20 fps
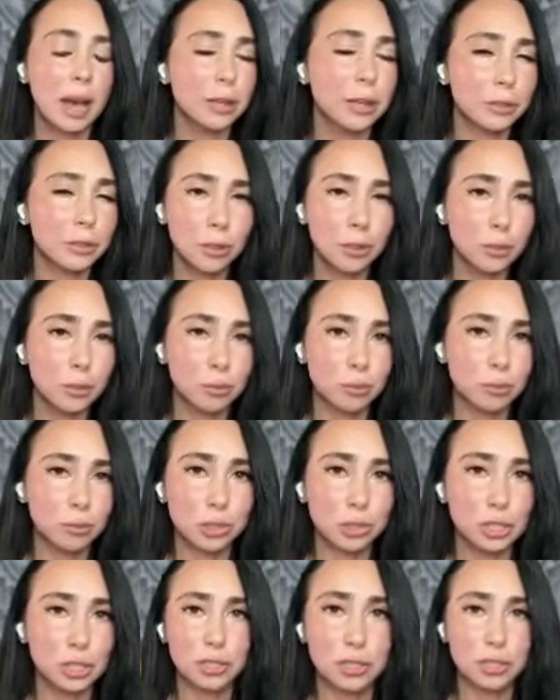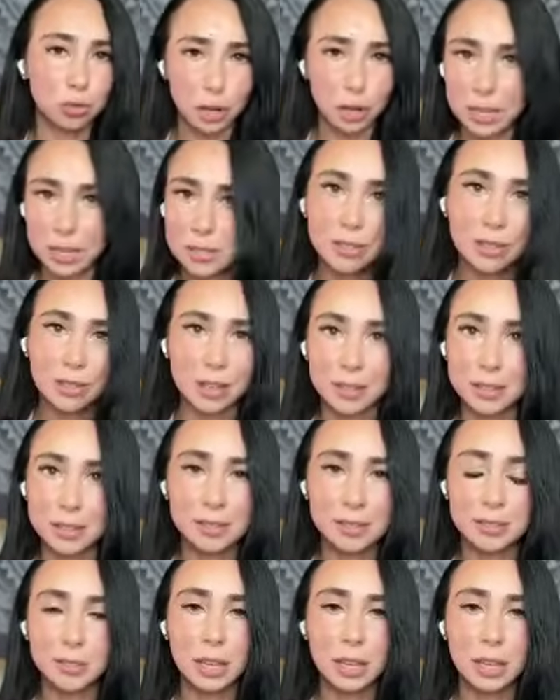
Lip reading: I don't just trust things.